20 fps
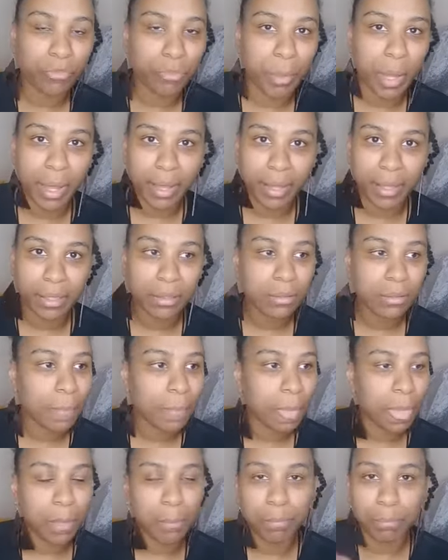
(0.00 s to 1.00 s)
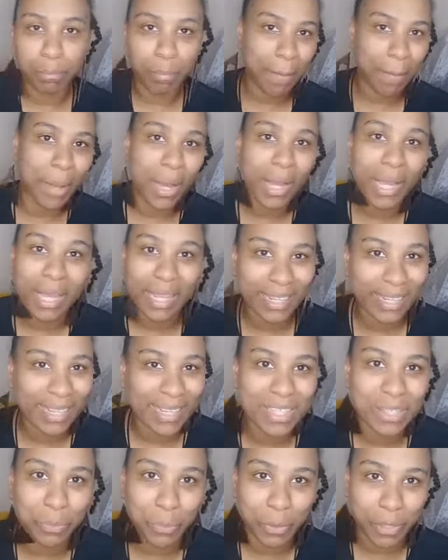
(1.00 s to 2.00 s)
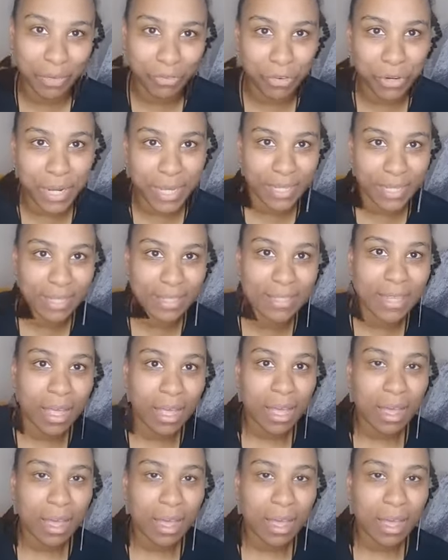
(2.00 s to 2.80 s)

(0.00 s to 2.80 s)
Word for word: my bucket list, whatever it is,